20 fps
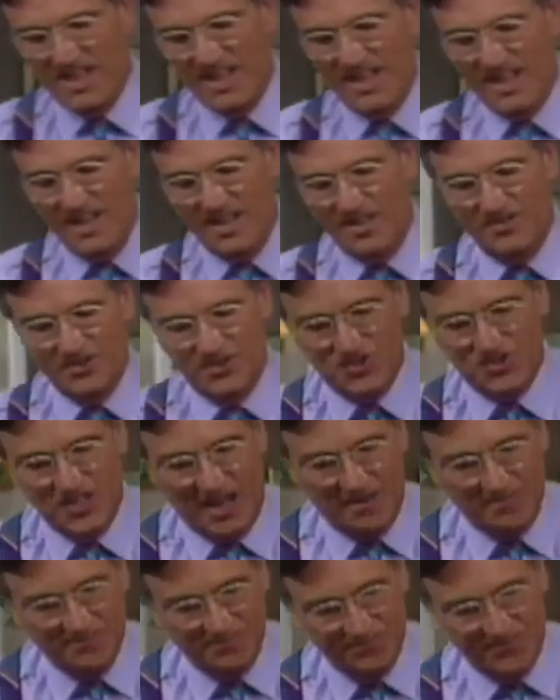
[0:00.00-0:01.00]
here
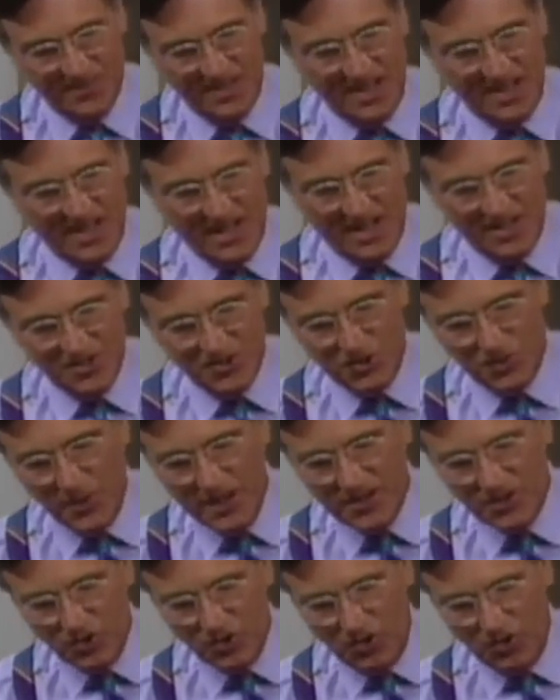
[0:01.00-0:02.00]
some
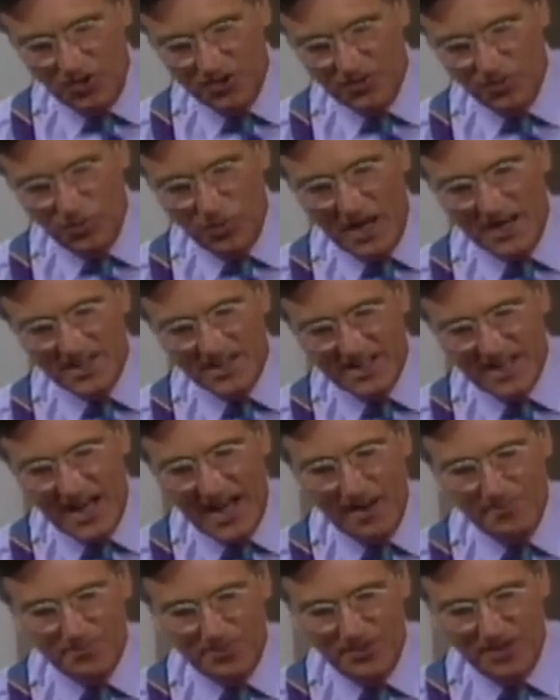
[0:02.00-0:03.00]
sweet corn, 1
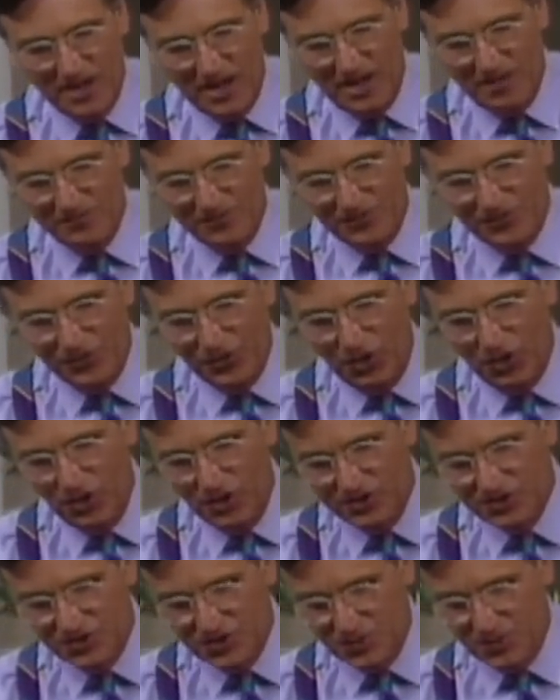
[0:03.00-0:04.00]
cup of
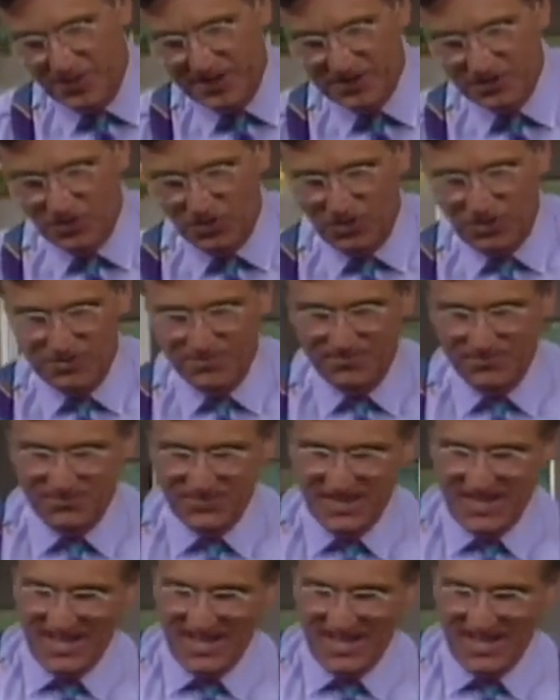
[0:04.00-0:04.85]
thawed sweet corn.